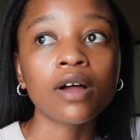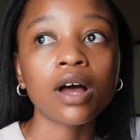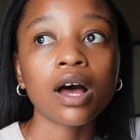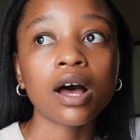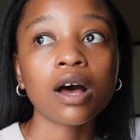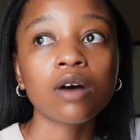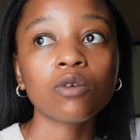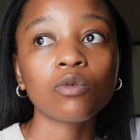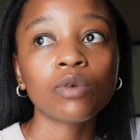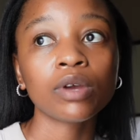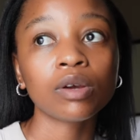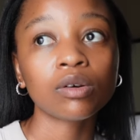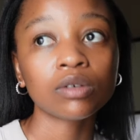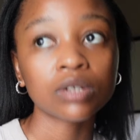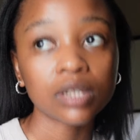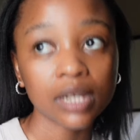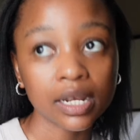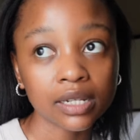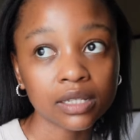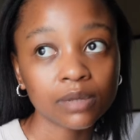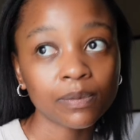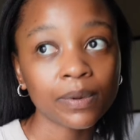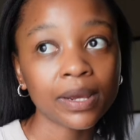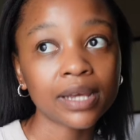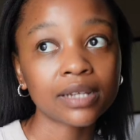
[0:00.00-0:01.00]
We also
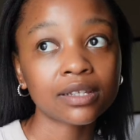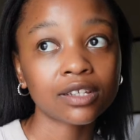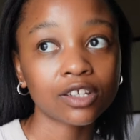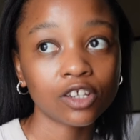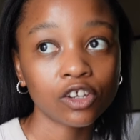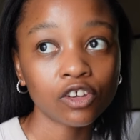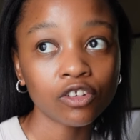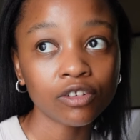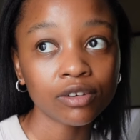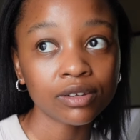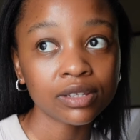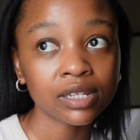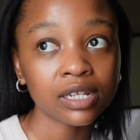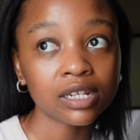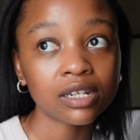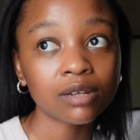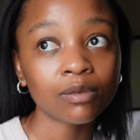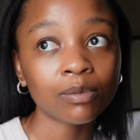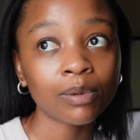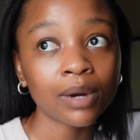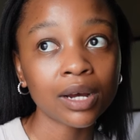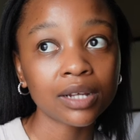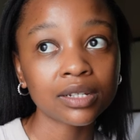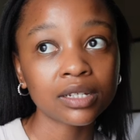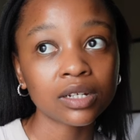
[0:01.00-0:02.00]
had to pay a security
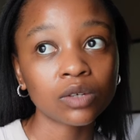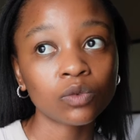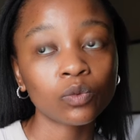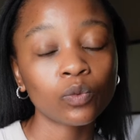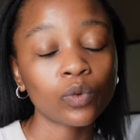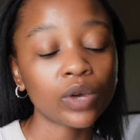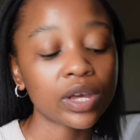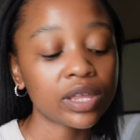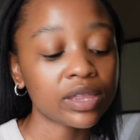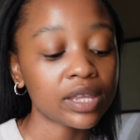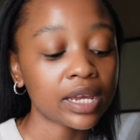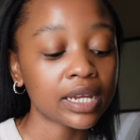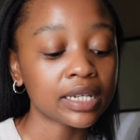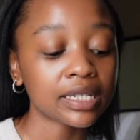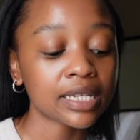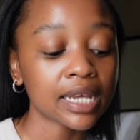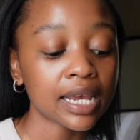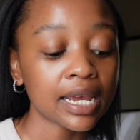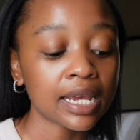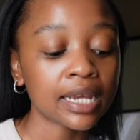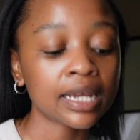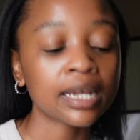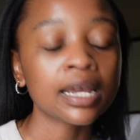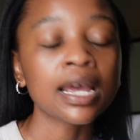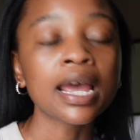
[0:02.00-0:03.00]
deposit where they
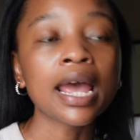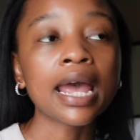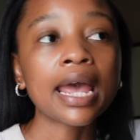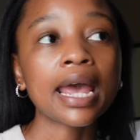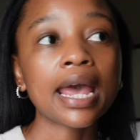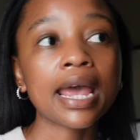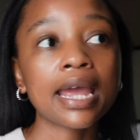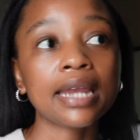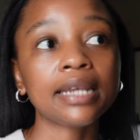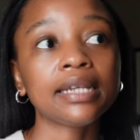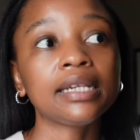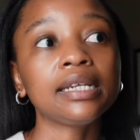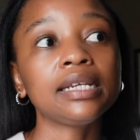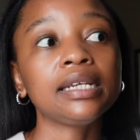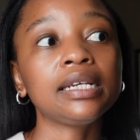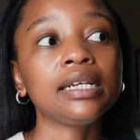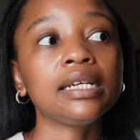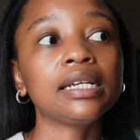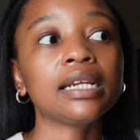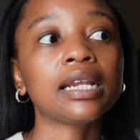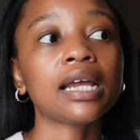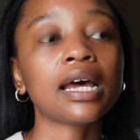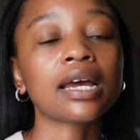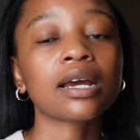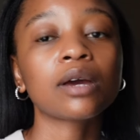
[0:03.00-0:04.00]
take
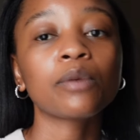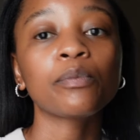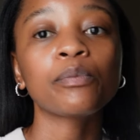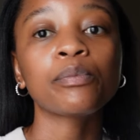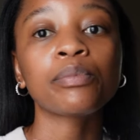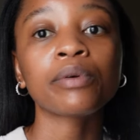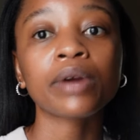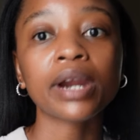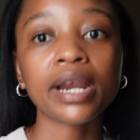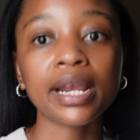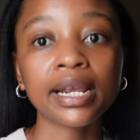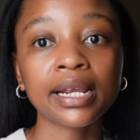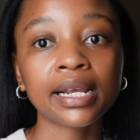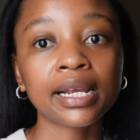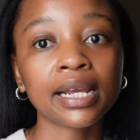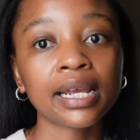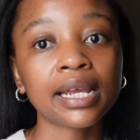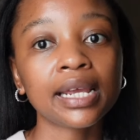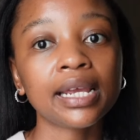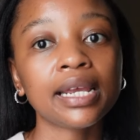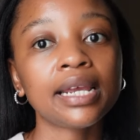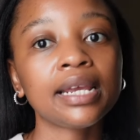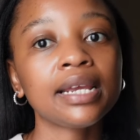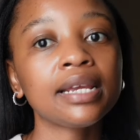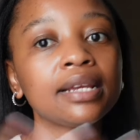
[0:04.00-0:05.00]
any like
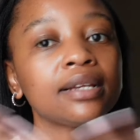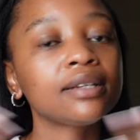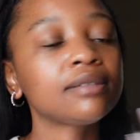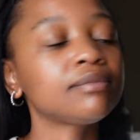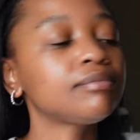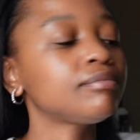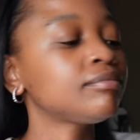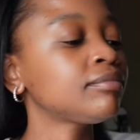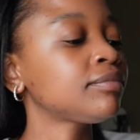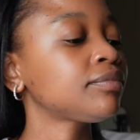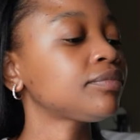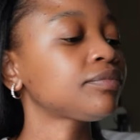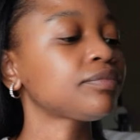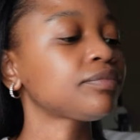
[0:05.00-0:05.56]
breaking,